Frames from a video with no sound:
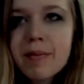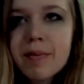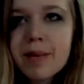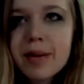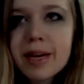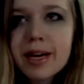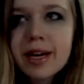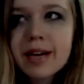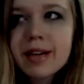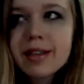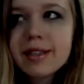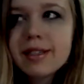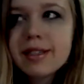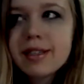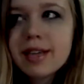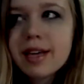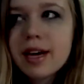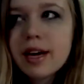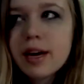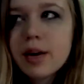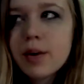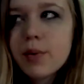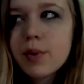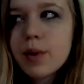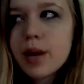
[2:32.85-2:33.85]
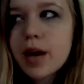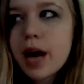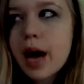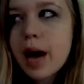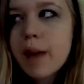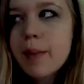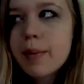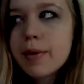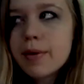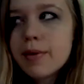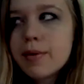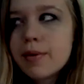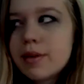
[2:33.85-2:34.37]
because like what
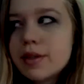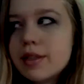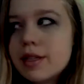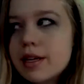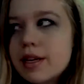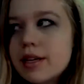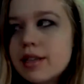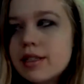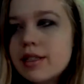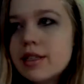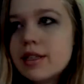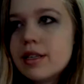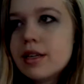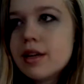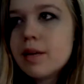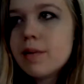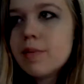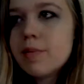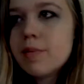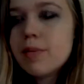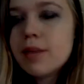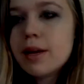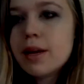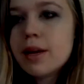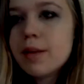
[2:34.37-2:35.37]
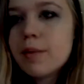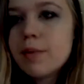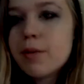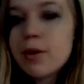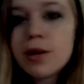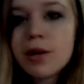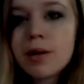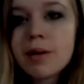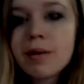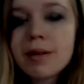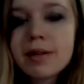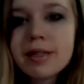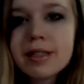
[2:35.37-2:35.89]
happened was I ended up like
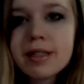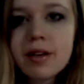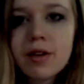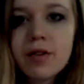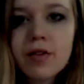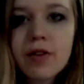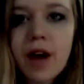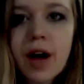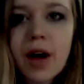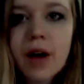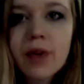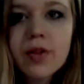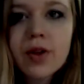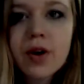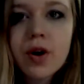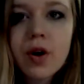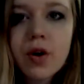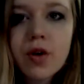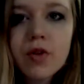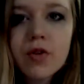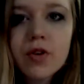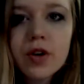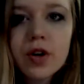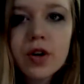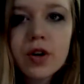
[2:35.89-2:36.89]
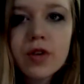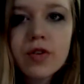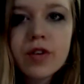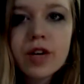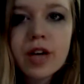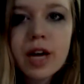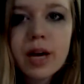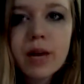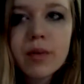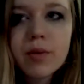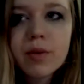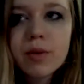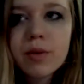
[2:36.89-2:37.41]
putting myself out there over and over
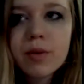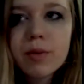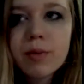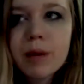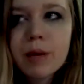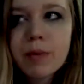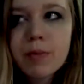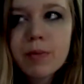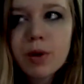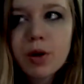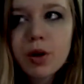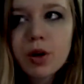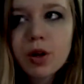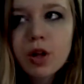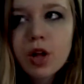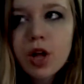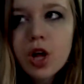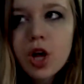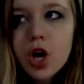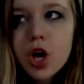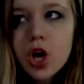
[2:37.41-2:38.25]
again with people